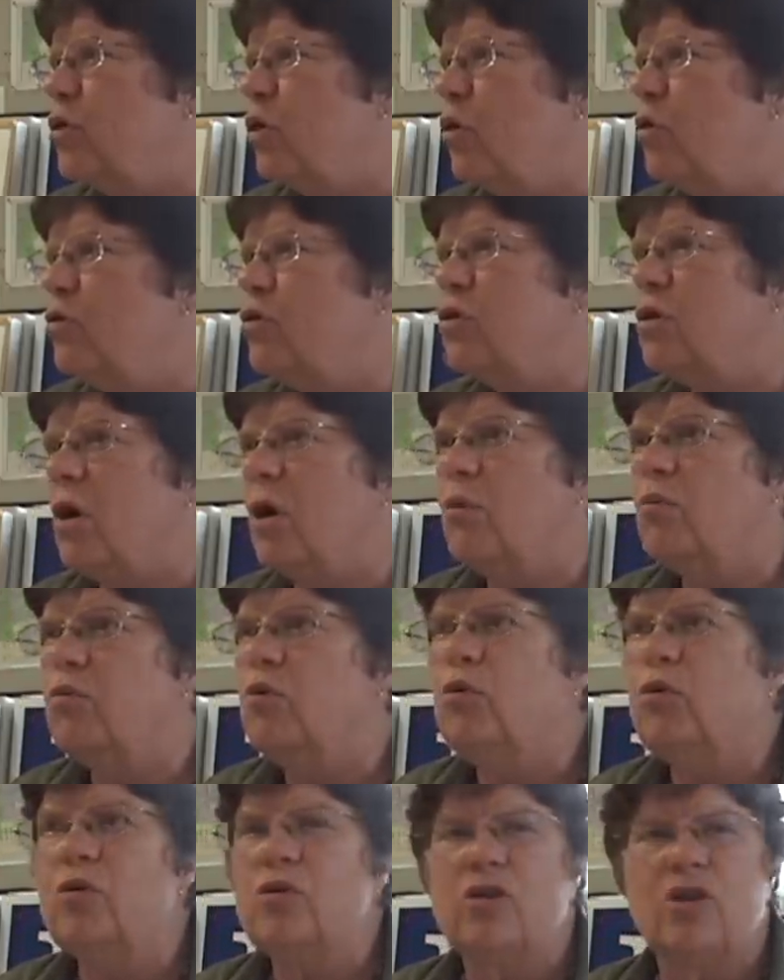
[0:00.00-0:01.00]
Those are
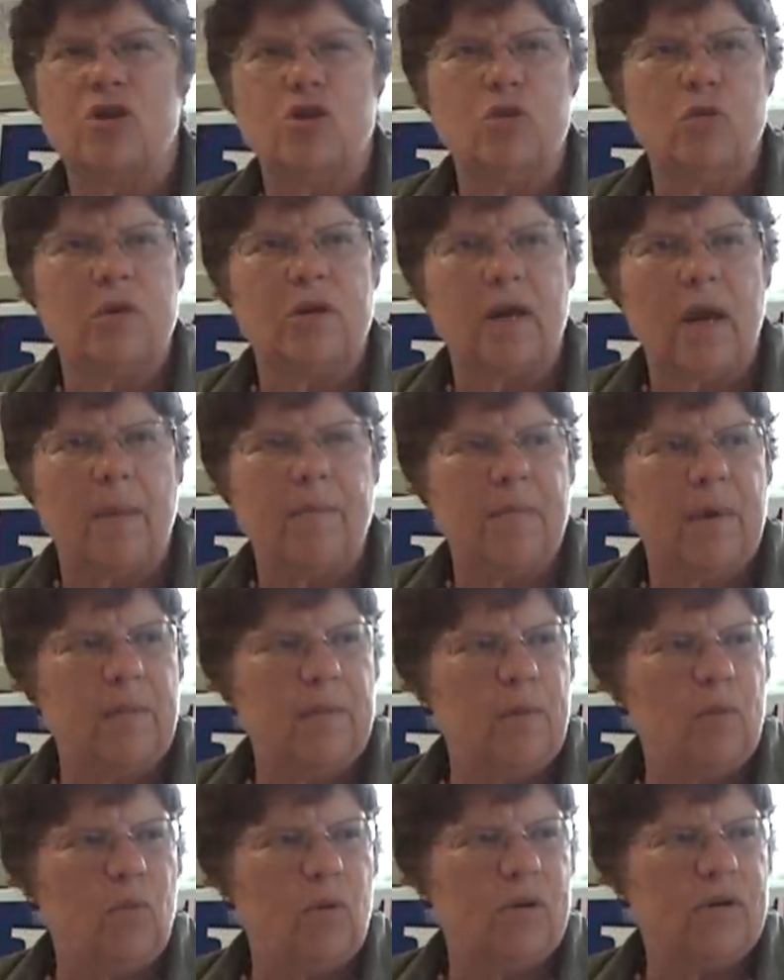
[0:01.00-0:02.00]
rules that you adopt
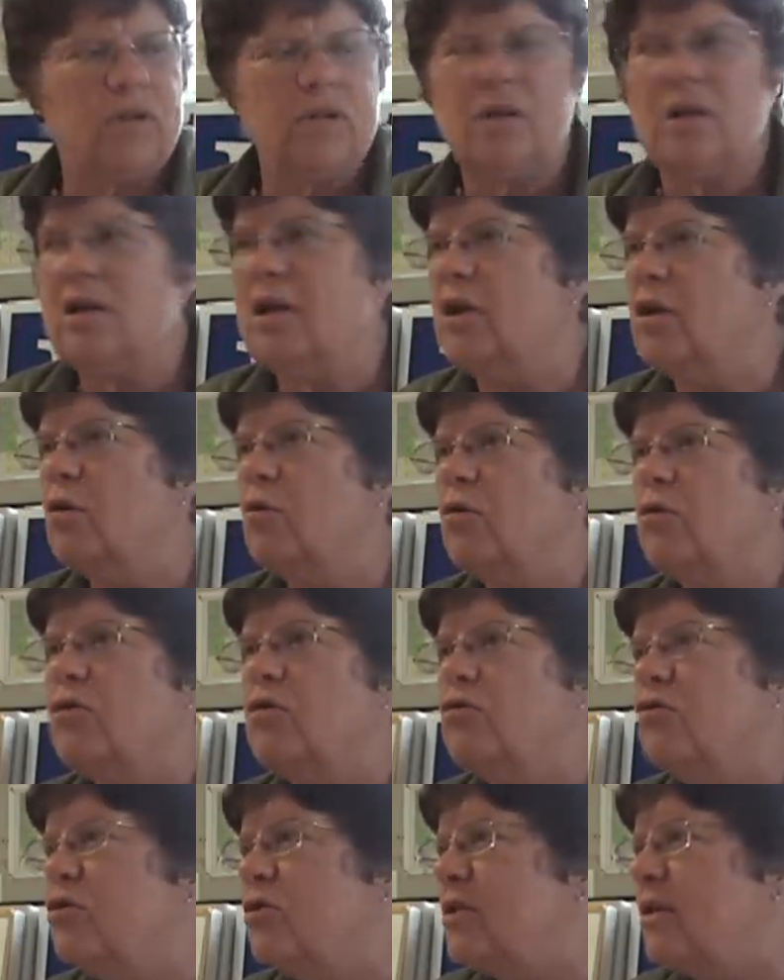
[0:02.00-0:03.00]
maybe once a year, or
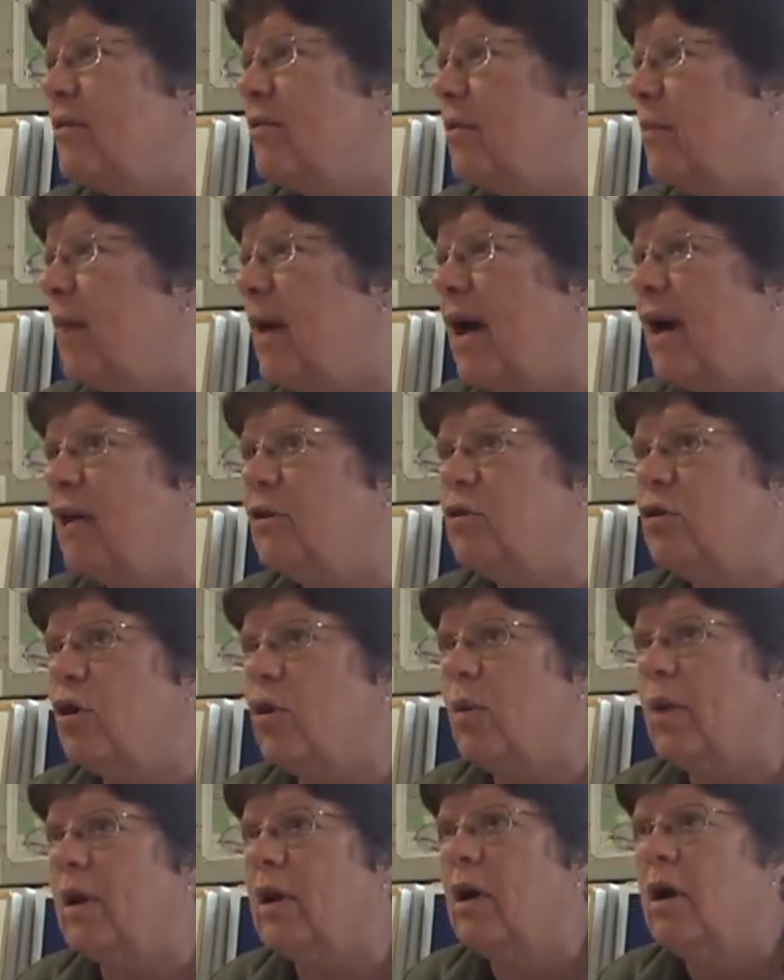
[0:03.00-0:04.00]
you just have them
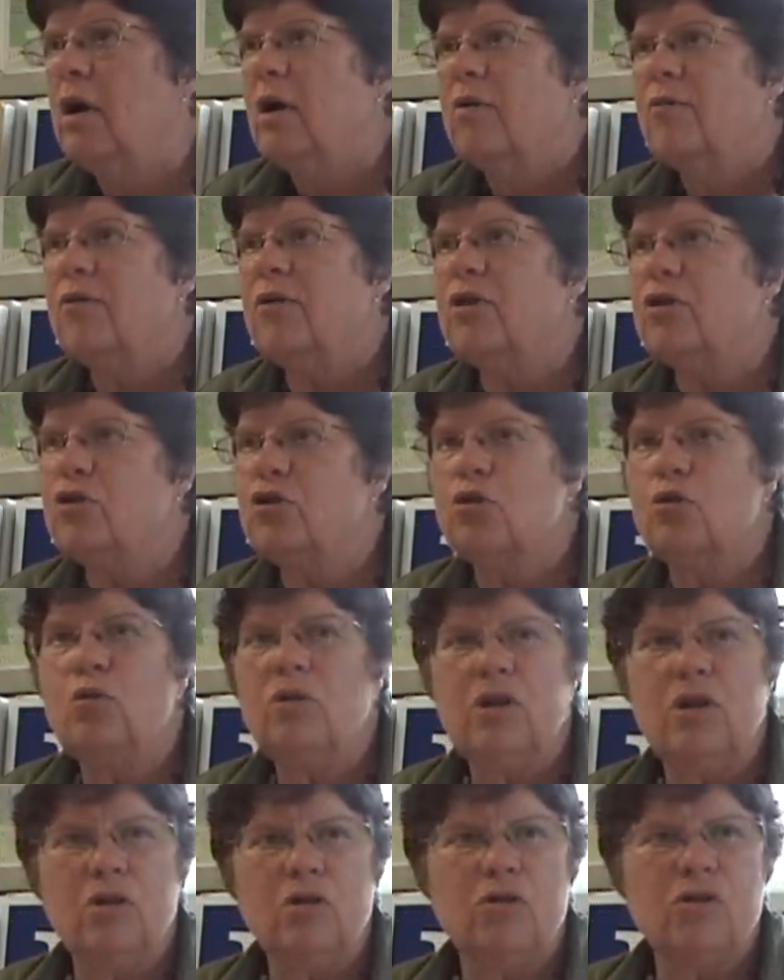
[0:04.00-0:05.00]
ongoing for the 2
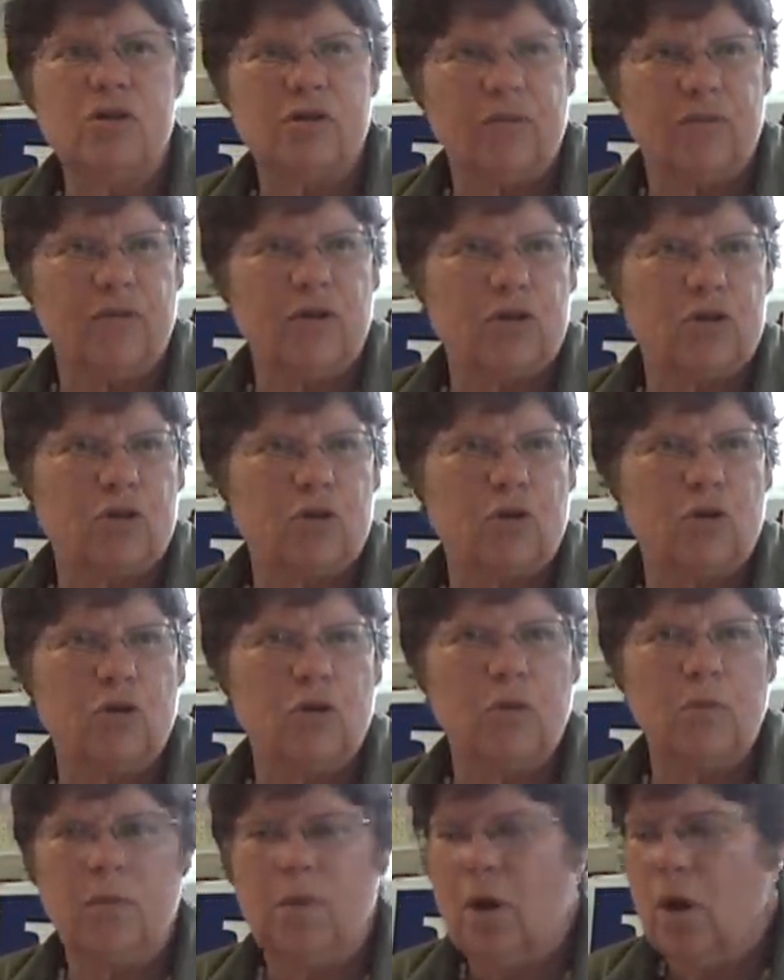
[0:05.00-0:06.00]
years of the
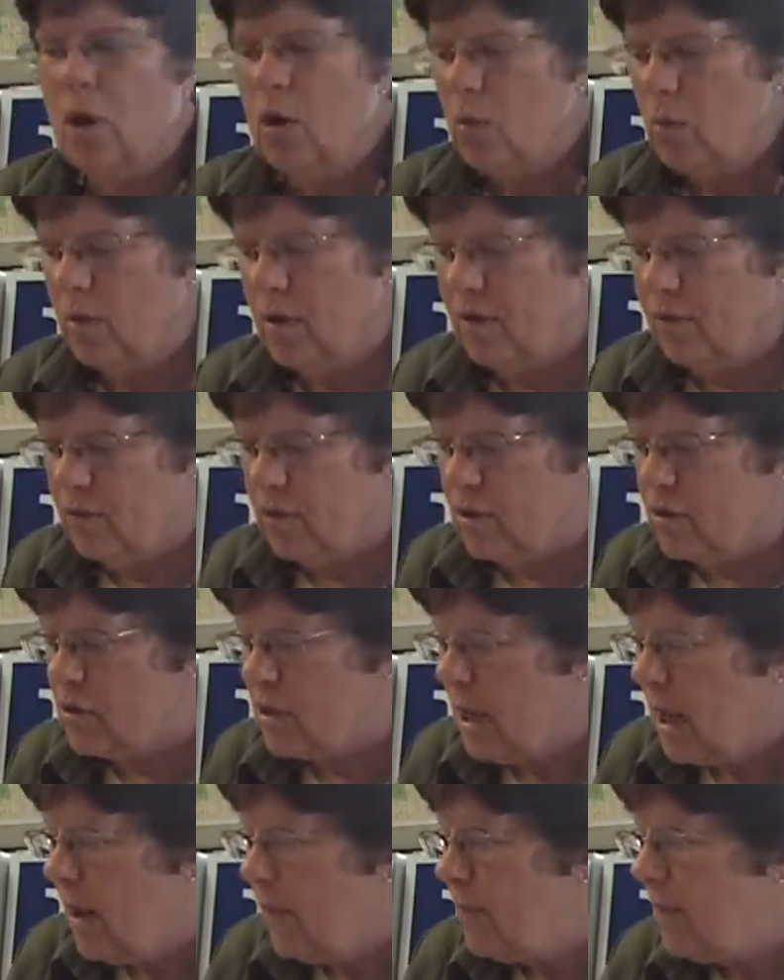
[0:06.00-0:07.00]
term, whatever it is.